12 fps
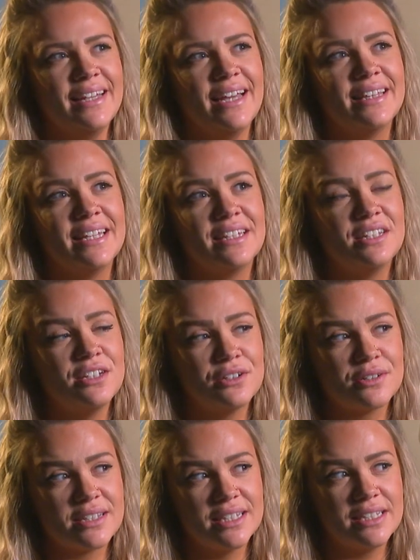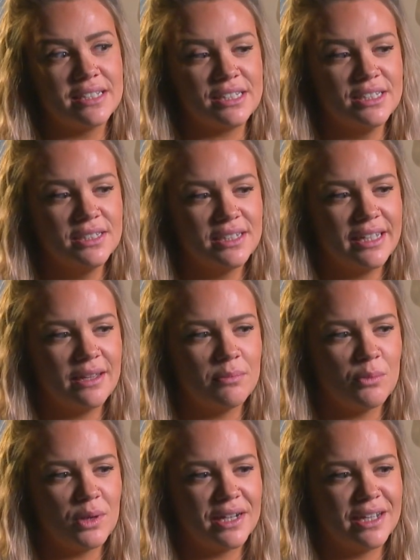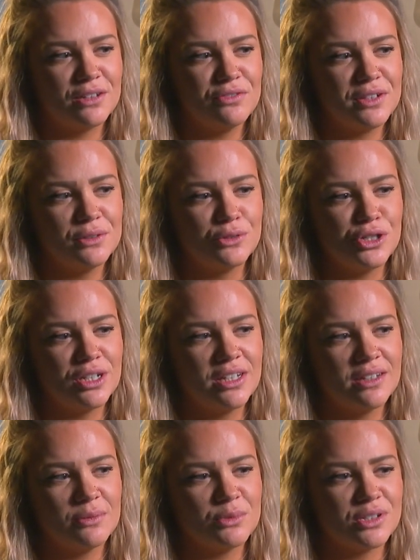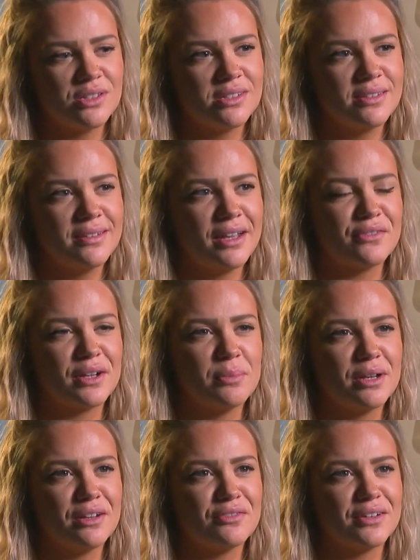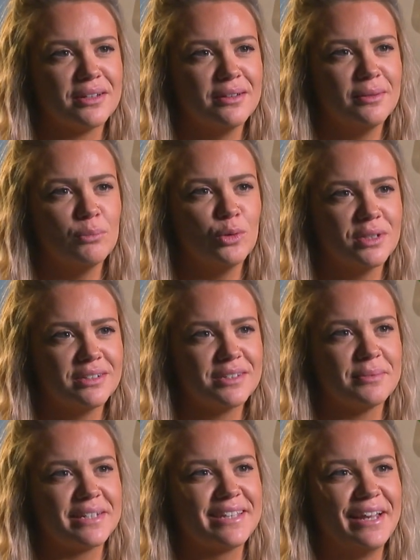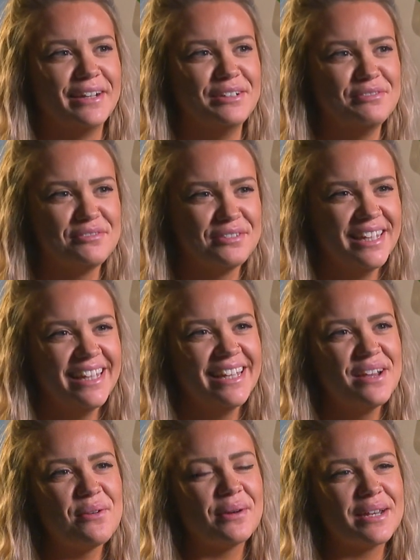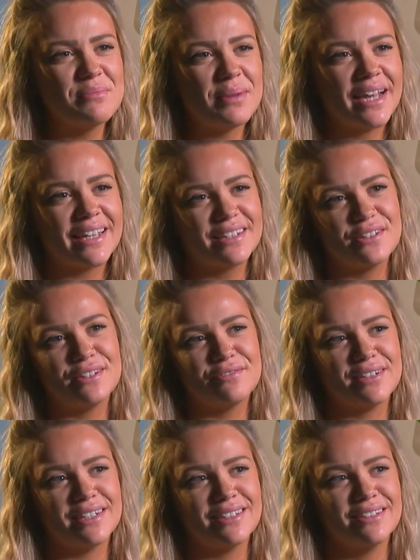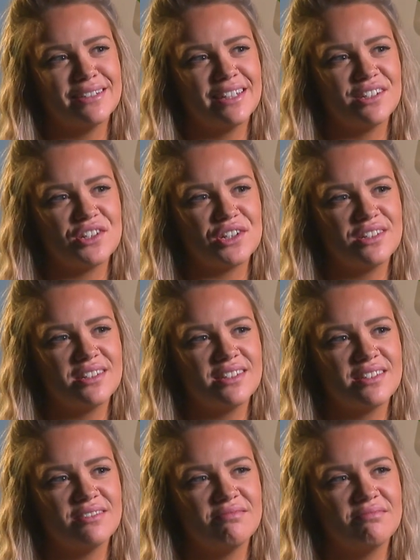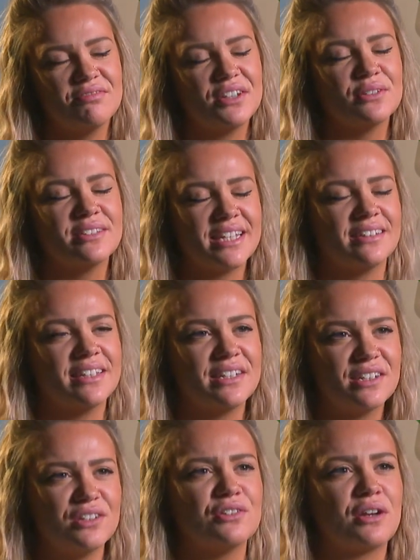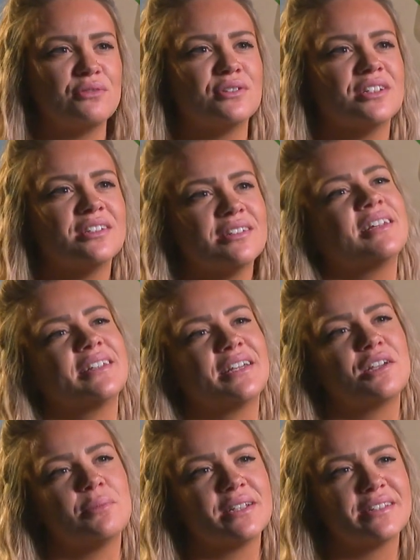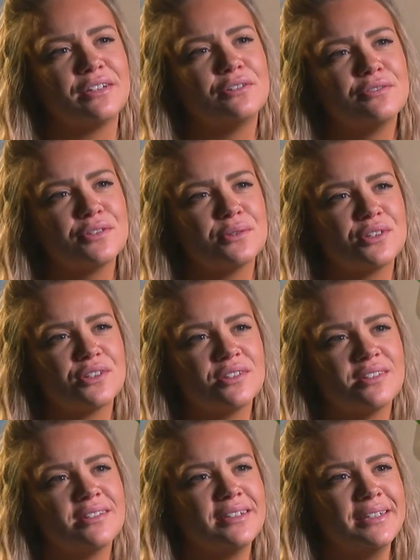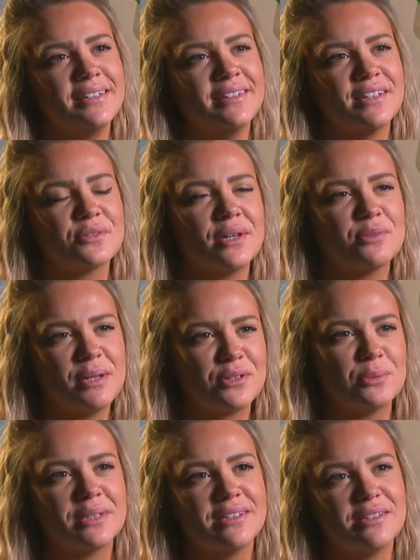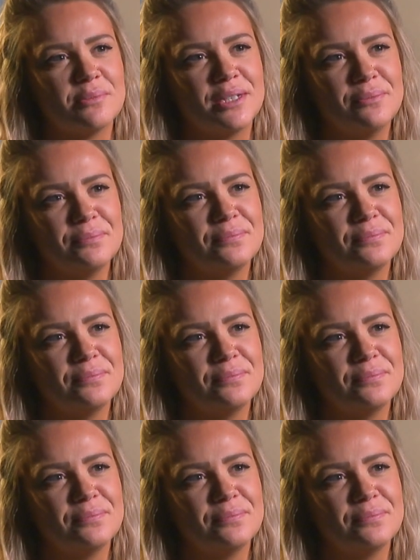And then years later, when I had failed uni and was having a bit of a moment to myself, went back to Uddevalla and just felt dead, like grounded and like myself. So it just, it's quite a special place to me.